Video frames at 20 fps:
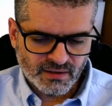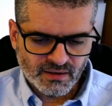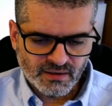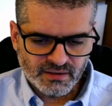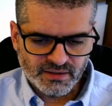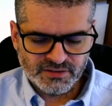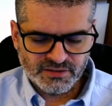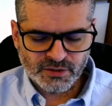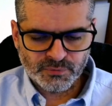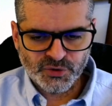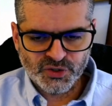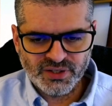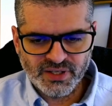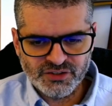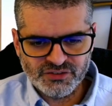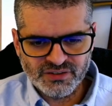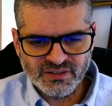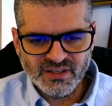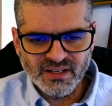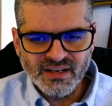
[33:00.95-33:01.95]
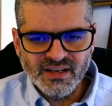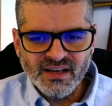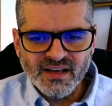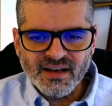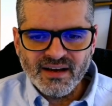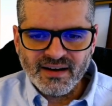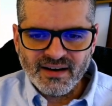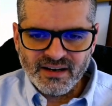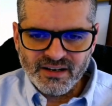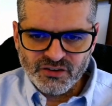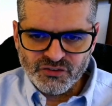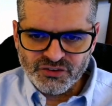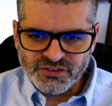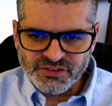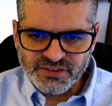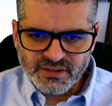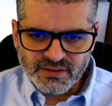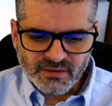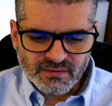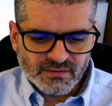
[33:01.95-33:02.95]
interpretation are
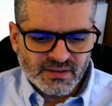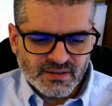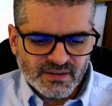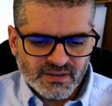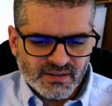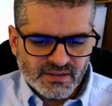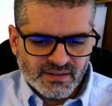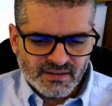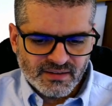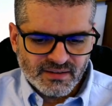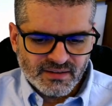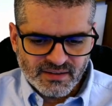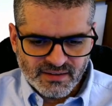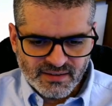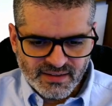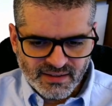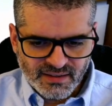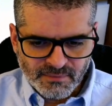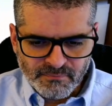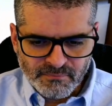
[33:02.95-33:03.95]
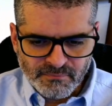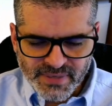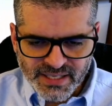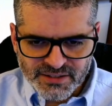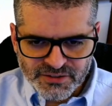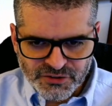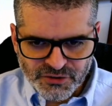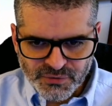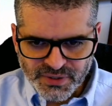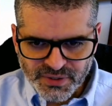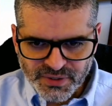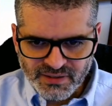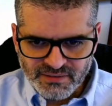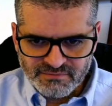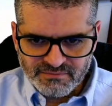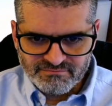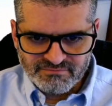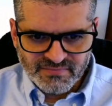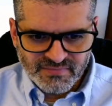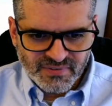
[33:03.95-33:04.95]
still
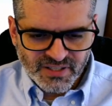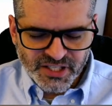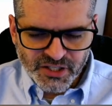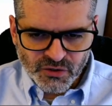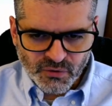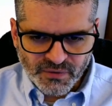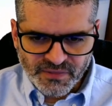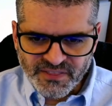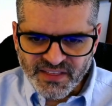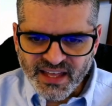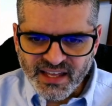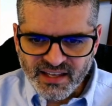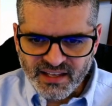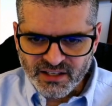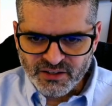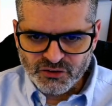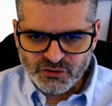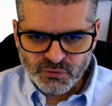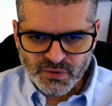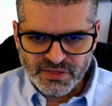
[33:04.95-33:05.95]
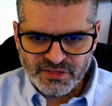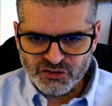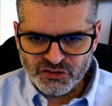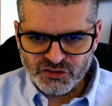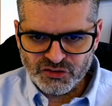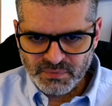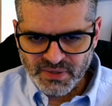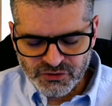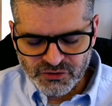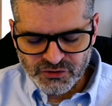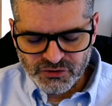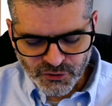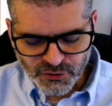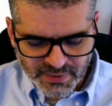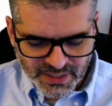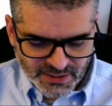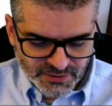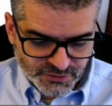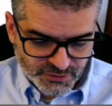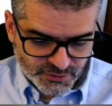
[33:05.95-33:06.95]
elementary little things with spatial
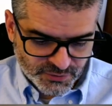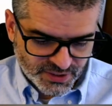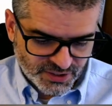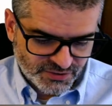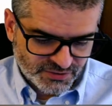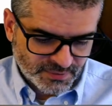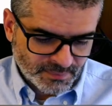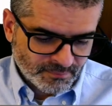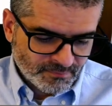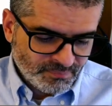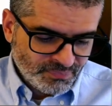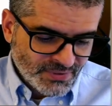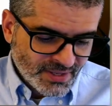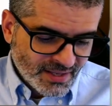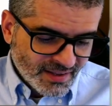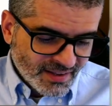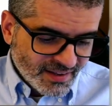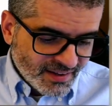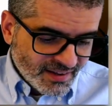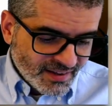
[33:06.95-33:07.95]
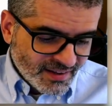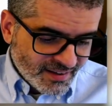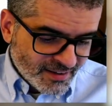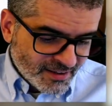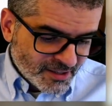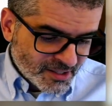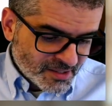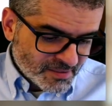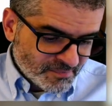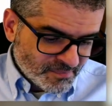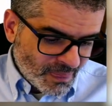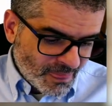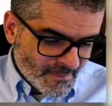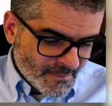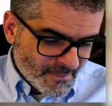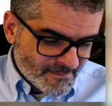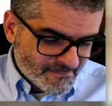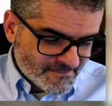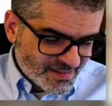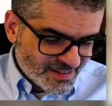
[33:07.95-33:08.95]
boundaries.
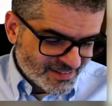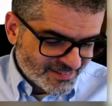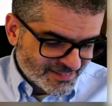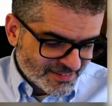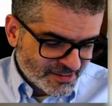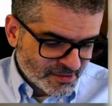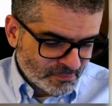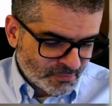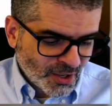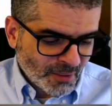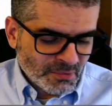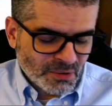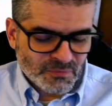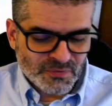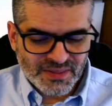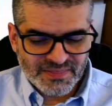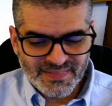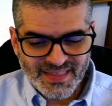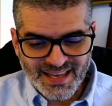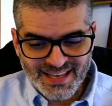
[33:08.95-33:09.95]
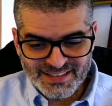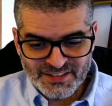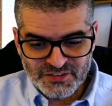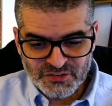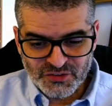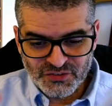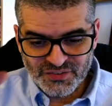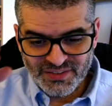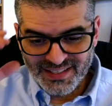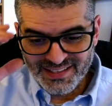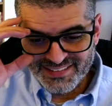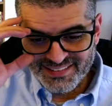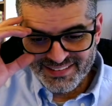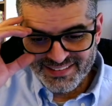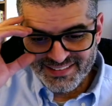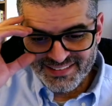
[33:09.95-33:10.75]
The problem with that is that